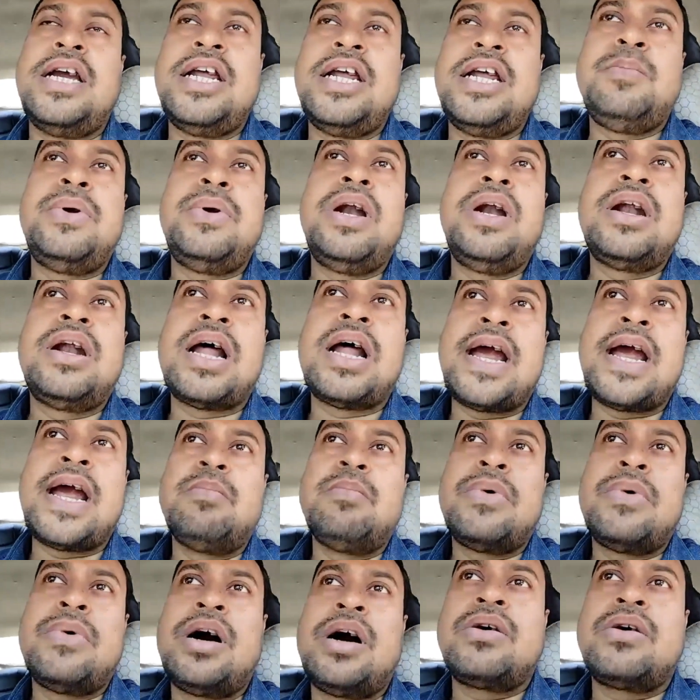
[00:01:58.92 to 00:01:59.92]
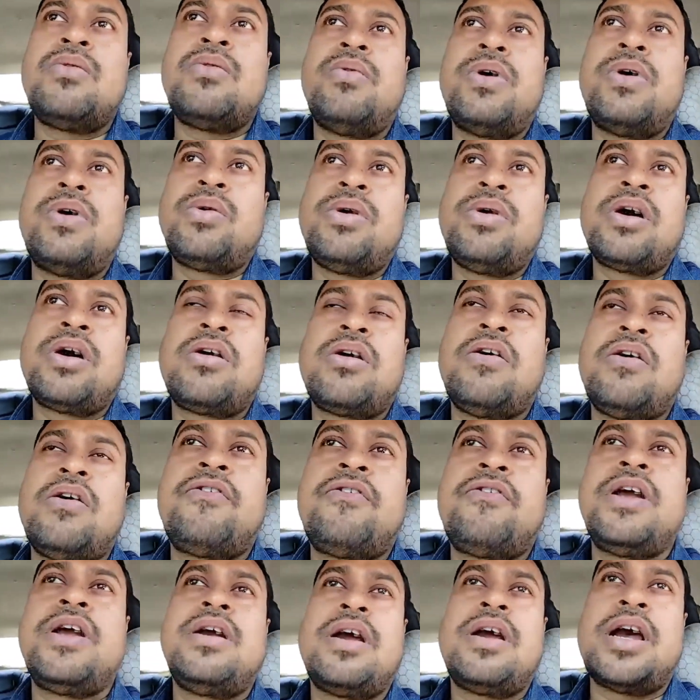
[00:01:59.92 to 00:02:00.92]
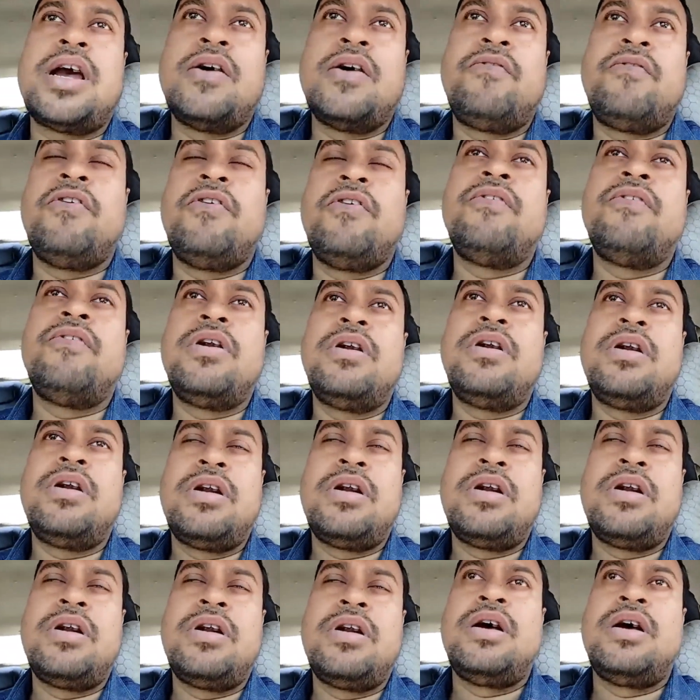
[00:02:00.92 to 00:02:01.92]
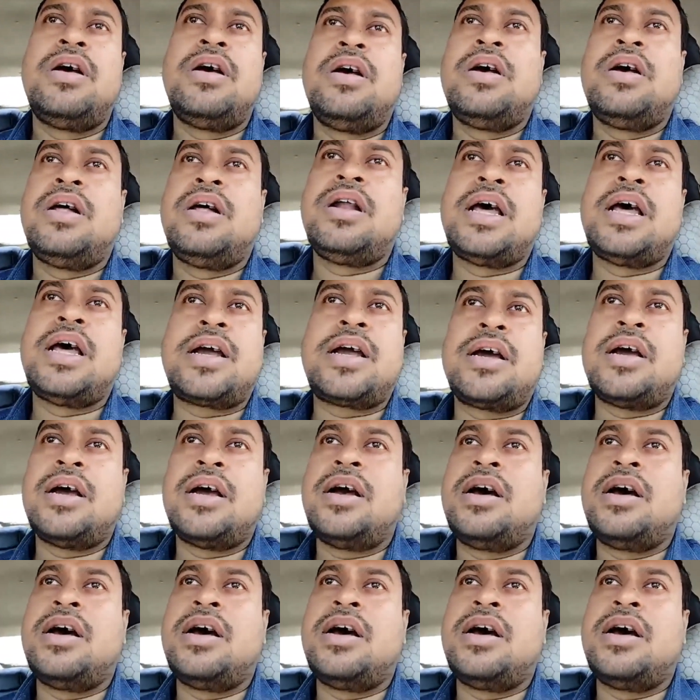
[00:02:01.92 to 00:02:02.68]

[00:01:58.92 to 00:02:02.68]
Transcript: is inbuilt line mark what we are offering everyone, like